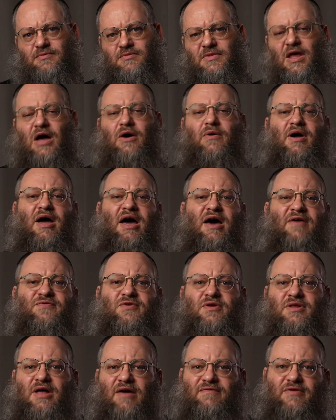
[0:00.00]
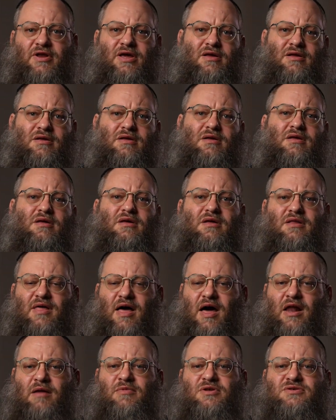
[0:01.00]
Now, after davening,
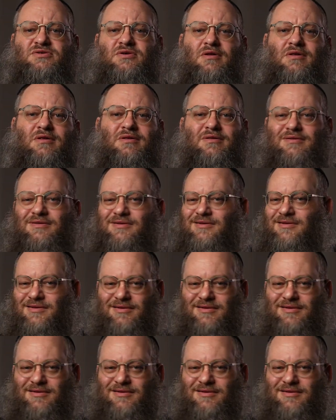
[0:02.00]
the animal soul